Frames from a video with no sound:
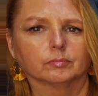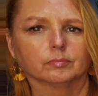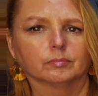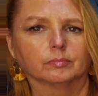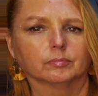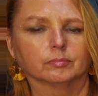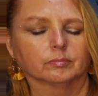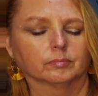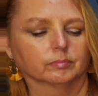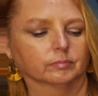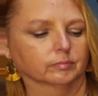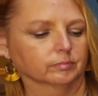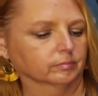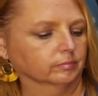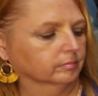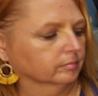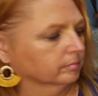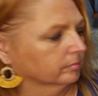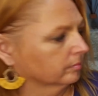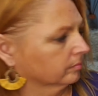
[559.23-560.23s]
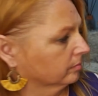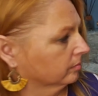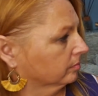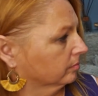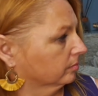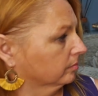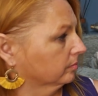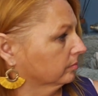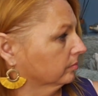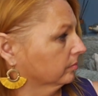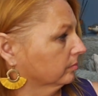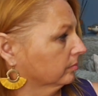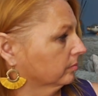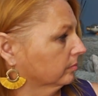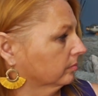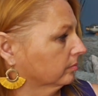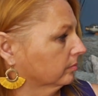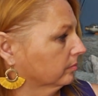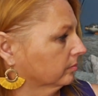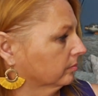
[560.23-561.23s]

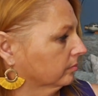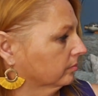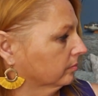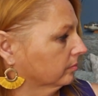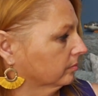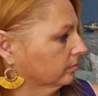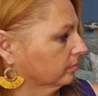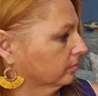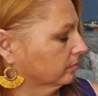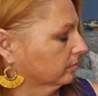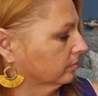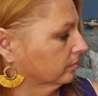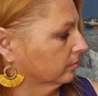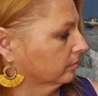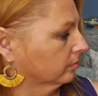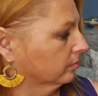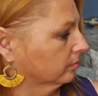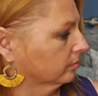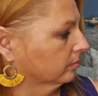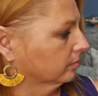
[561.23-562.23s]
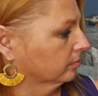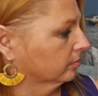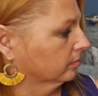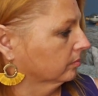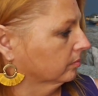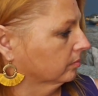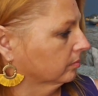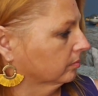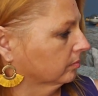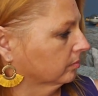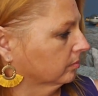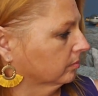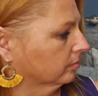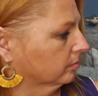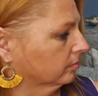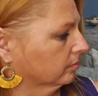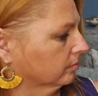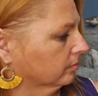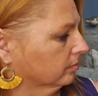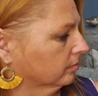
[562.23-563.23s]

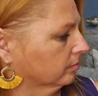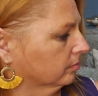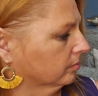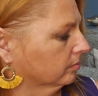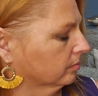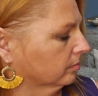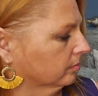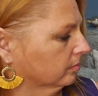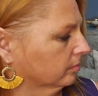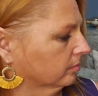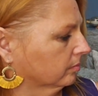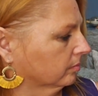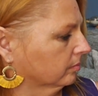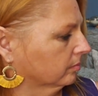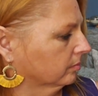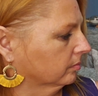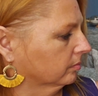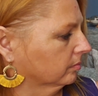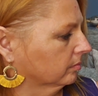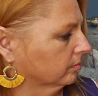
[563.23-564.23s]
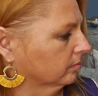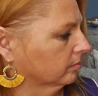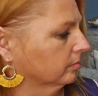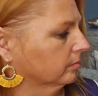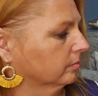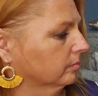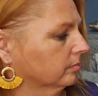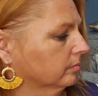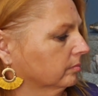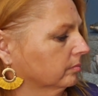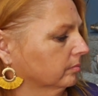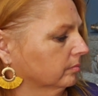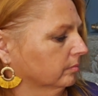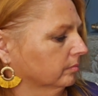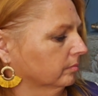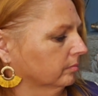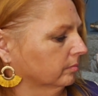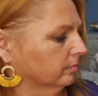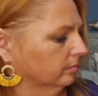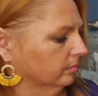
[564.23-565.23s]

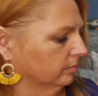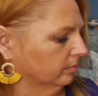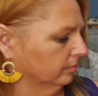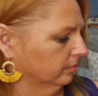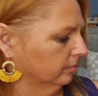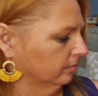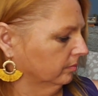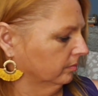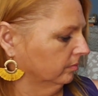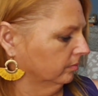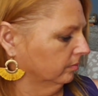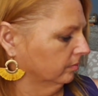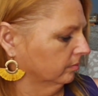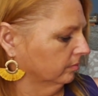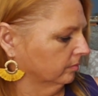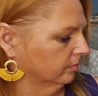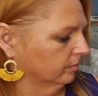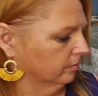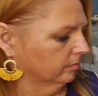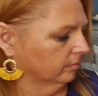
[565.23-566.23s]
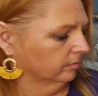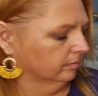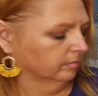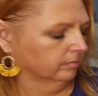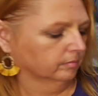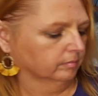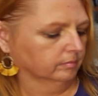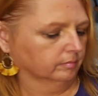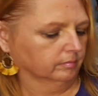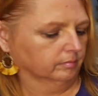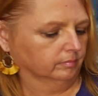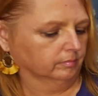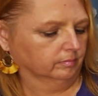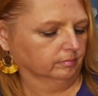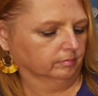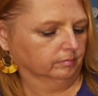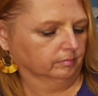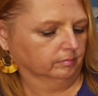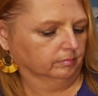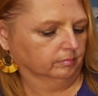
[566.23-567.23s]
No words are spoken by the person on screen.